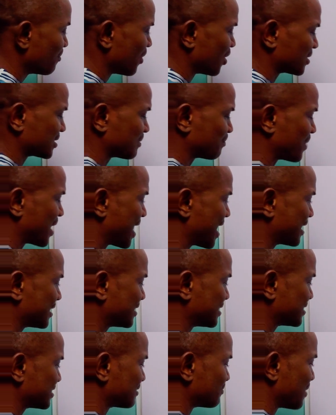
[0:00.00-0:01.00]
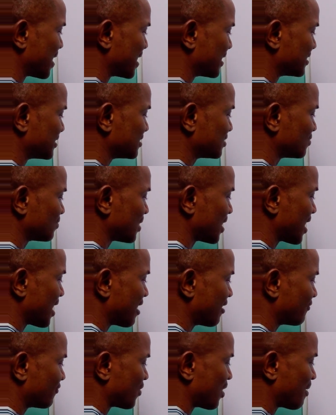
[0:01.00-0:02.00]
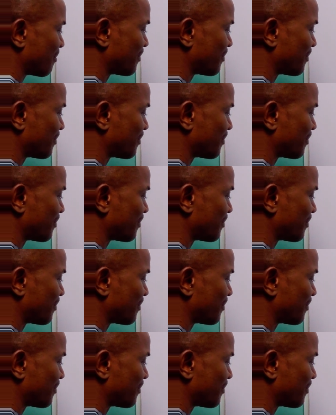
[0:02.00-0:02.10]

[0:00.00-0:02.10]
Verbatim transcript: we multiply this by this, we have